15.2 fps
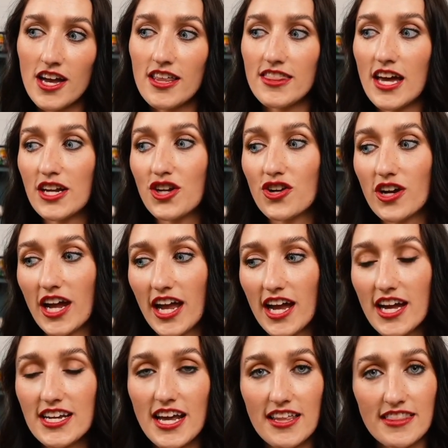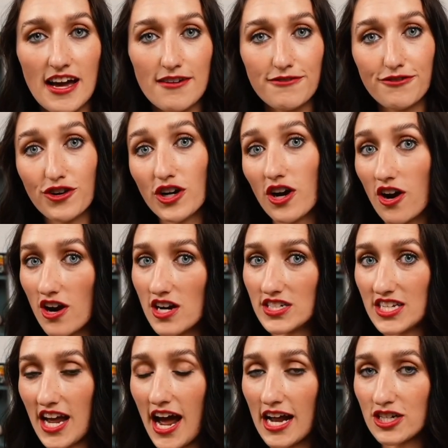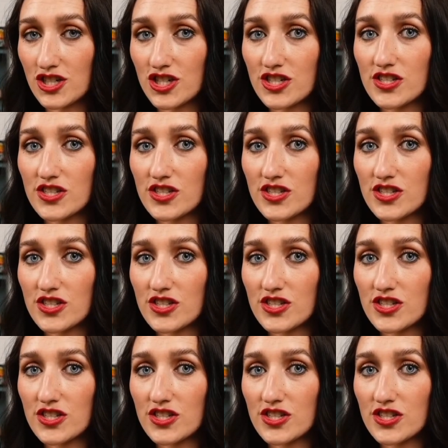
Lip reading: then your hand and that foot are attached.